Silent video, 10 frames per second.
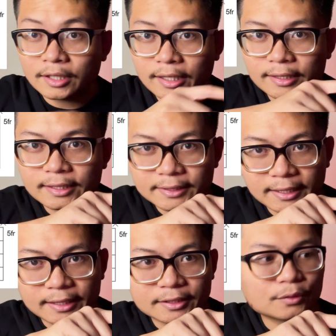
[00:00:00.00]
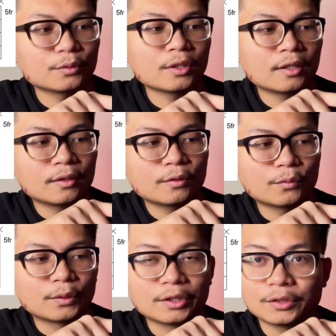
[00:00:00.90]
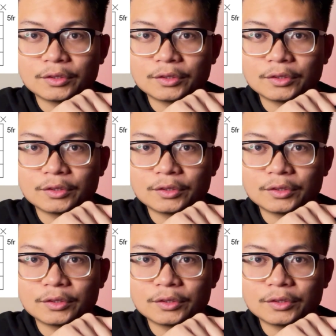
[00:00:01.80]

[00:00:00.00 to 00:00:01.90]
In this case, where